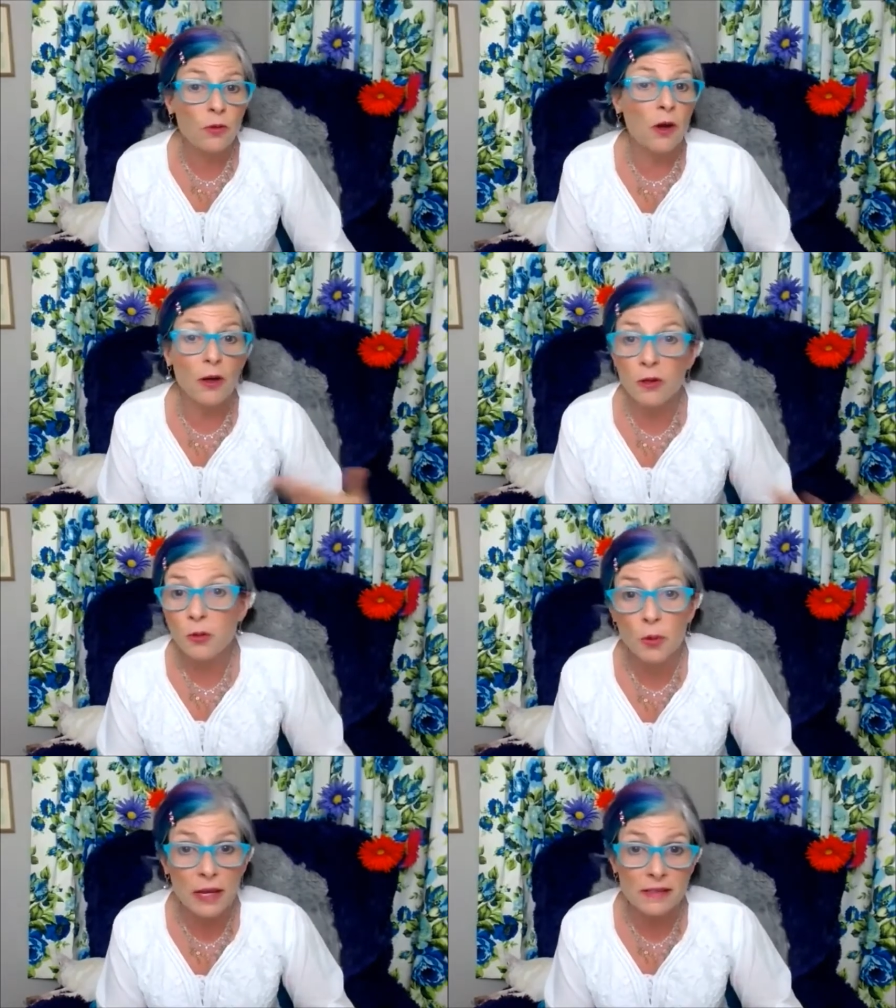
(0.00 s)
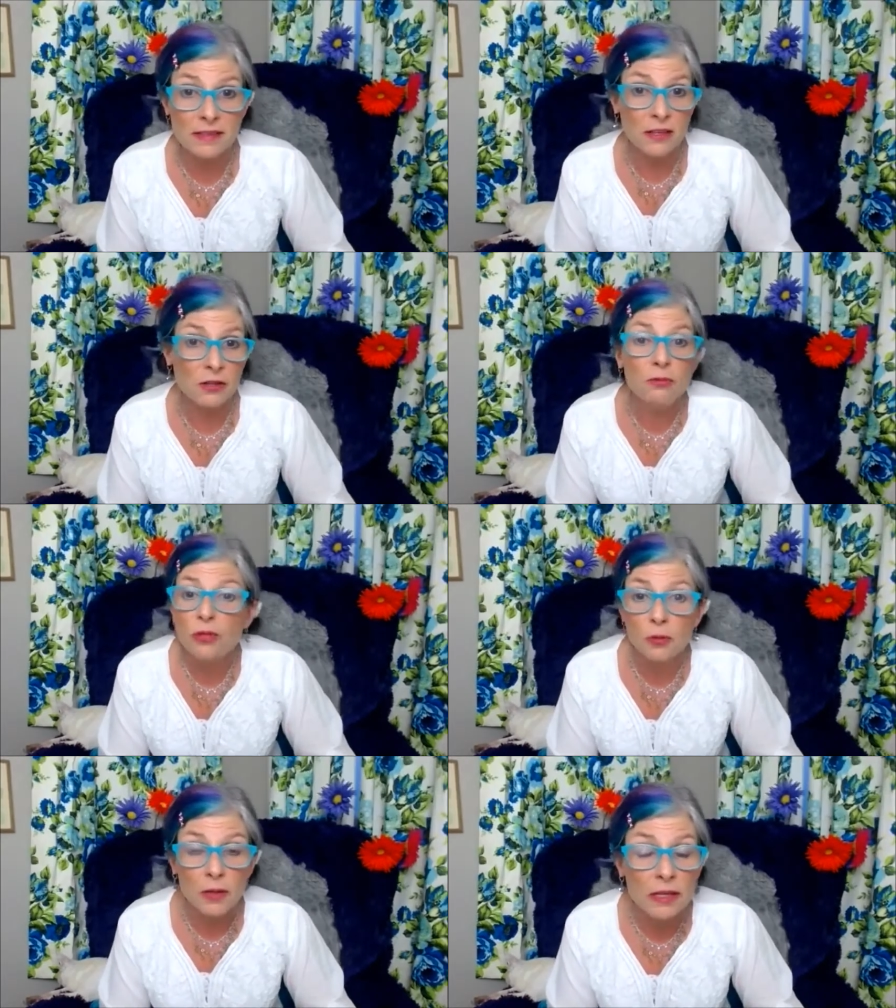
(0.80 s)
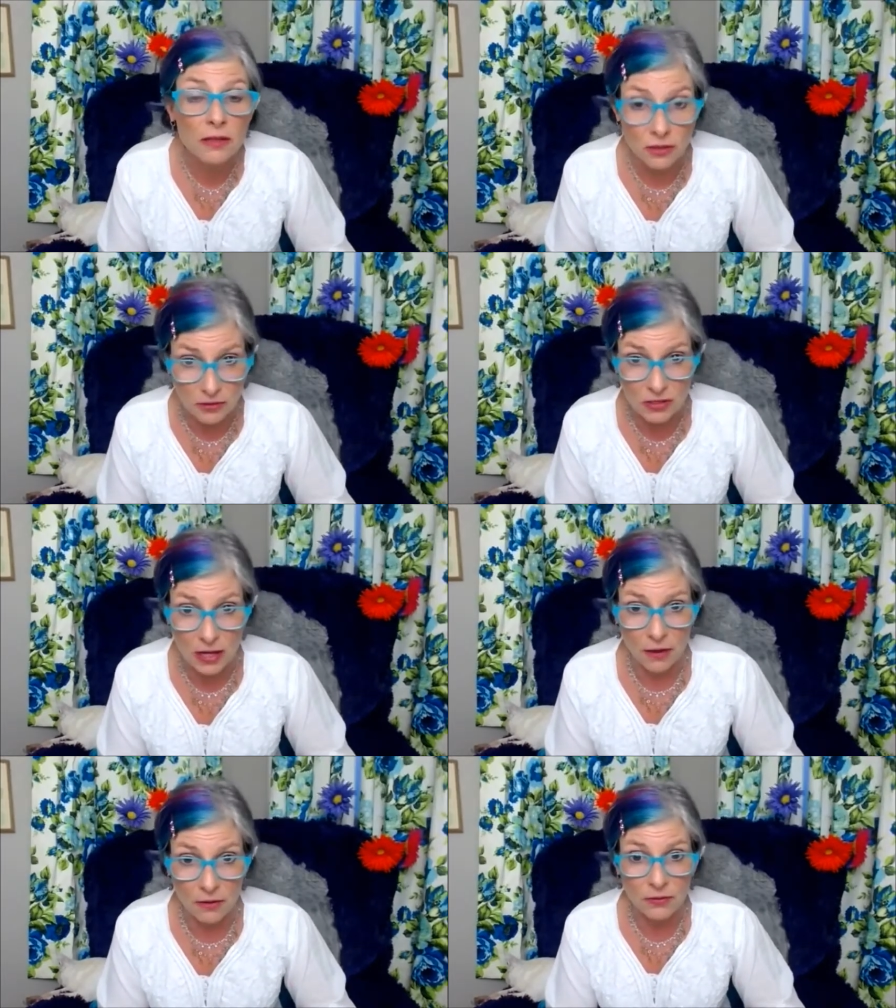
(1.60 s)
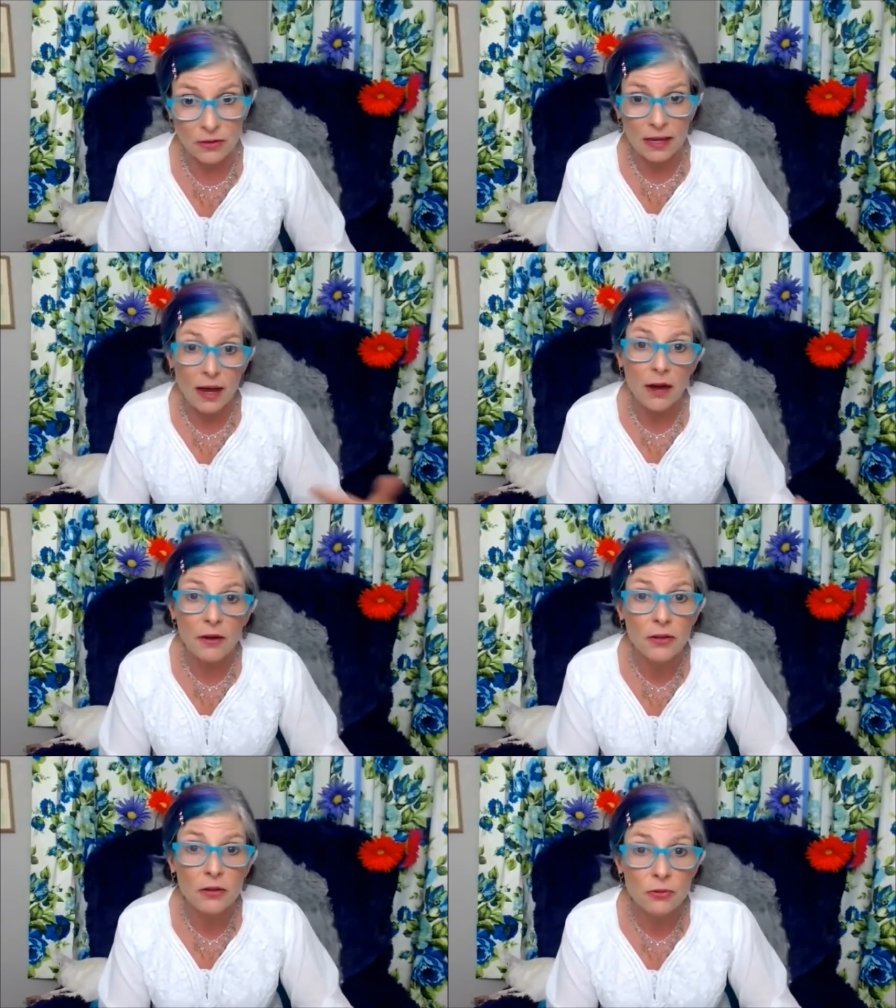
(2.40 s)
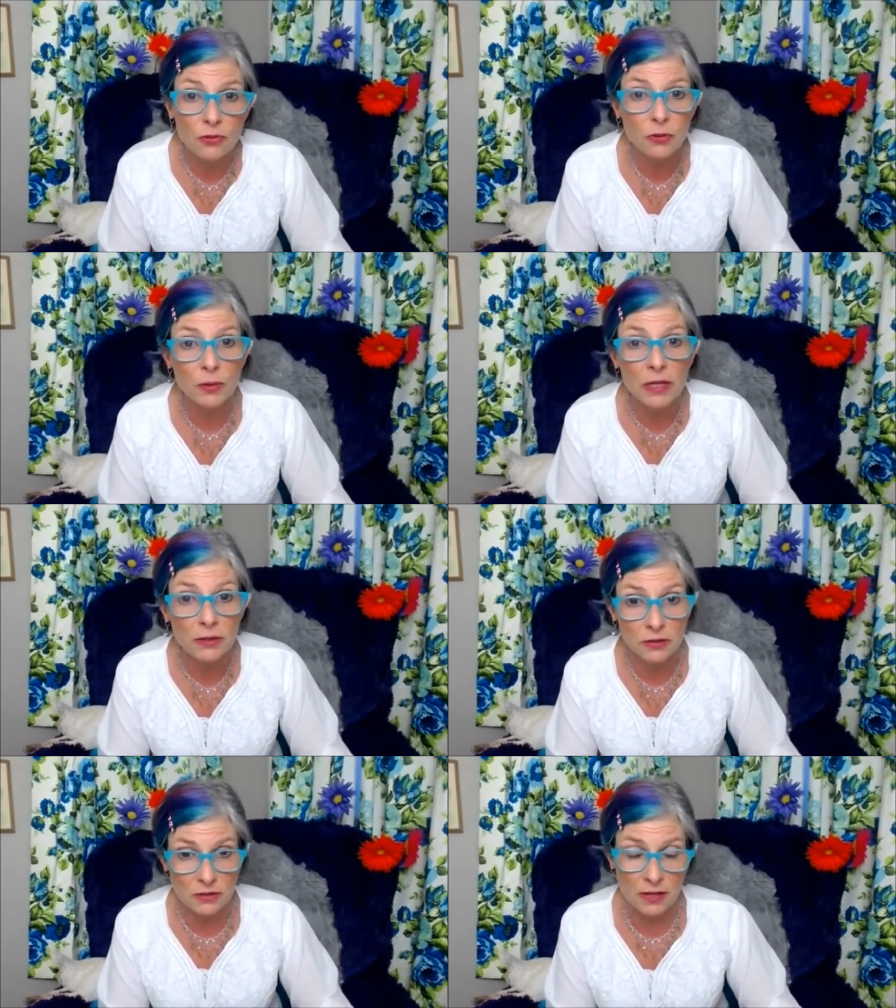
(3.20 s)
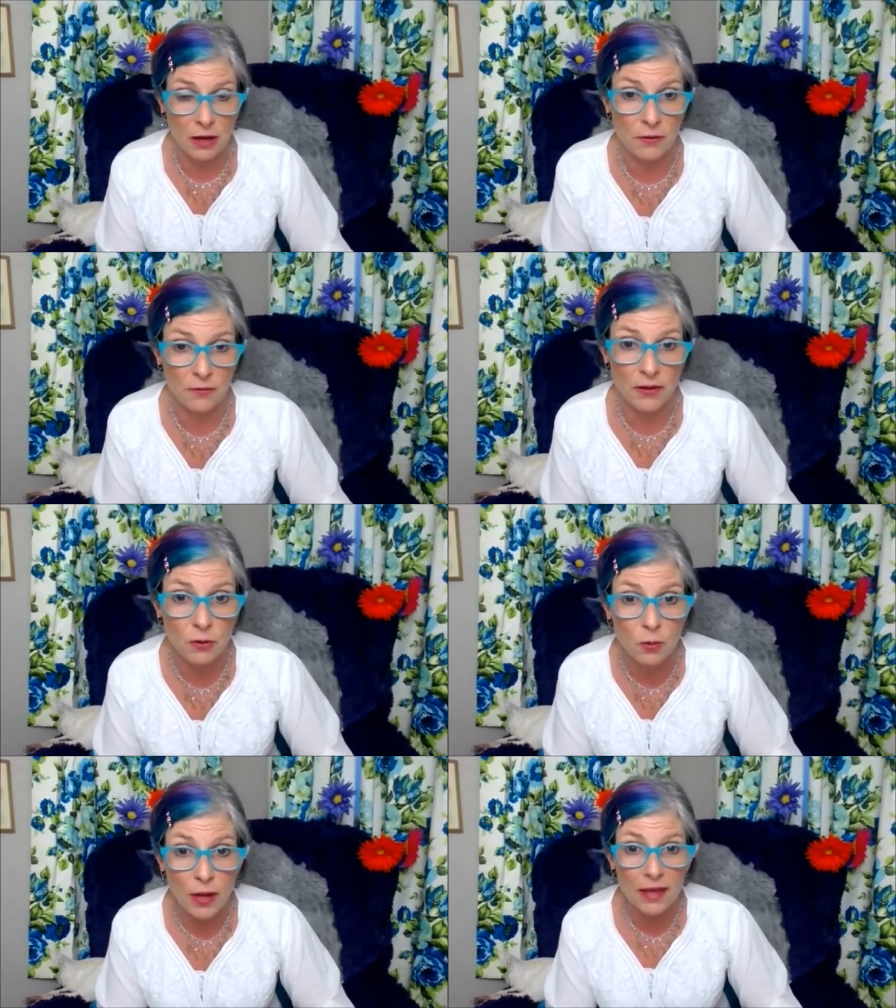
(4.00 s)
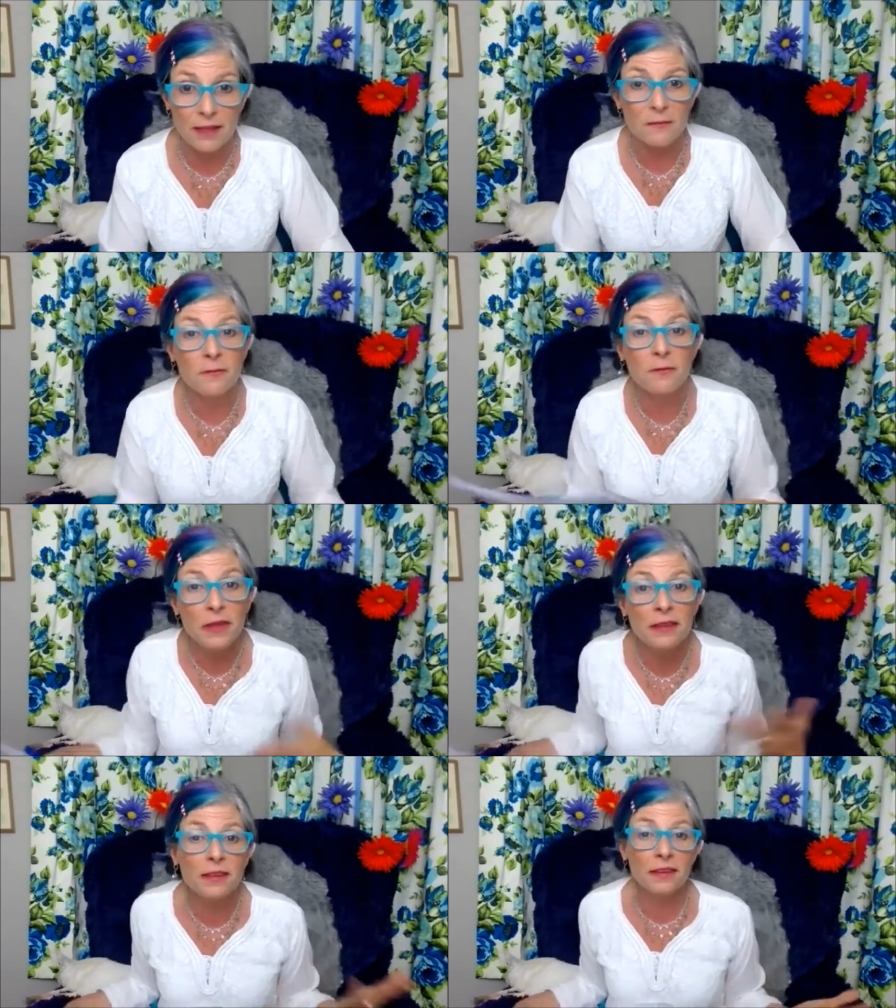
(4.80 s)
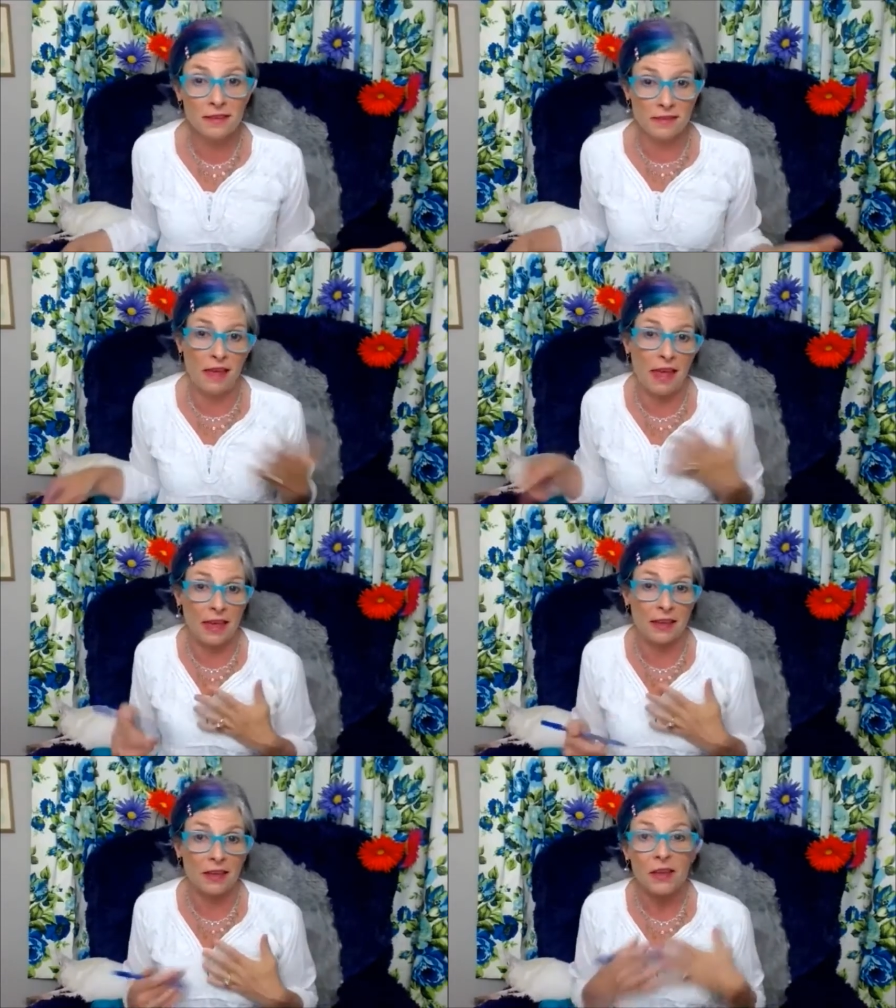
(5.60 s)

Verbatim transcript: other ways that you treat yourself, like how do you treat yourself in a way that feels like